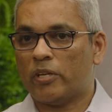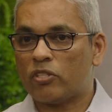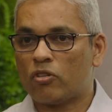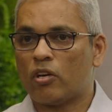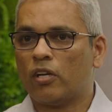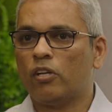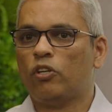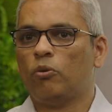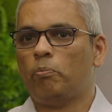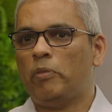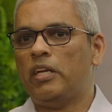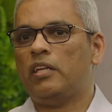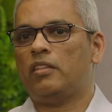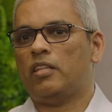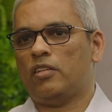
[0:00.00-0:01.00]
may struggle to
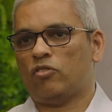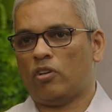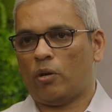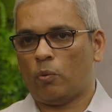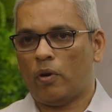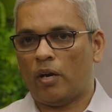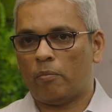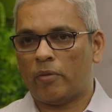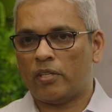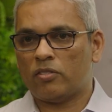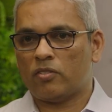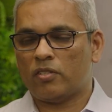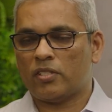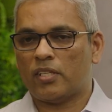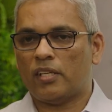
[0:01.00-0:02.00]
meet these
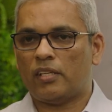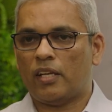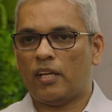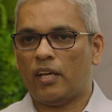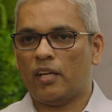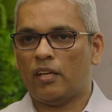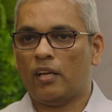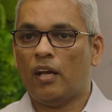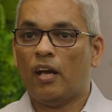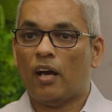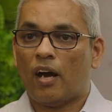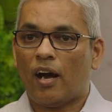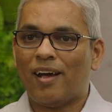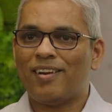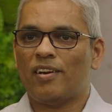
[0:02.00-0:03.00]
requirements, resulting in
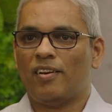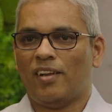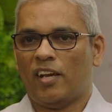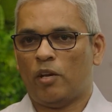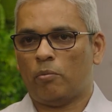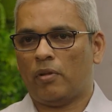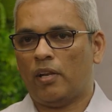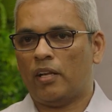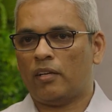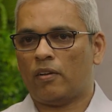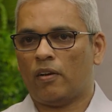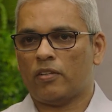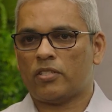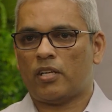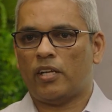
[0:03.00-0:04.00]
unreliable and
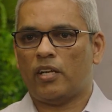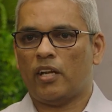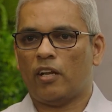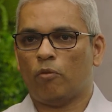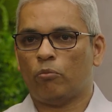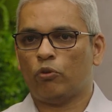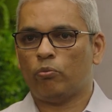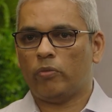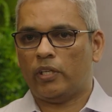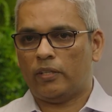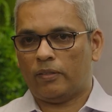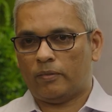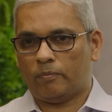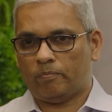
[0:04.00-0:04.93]
costly data movement.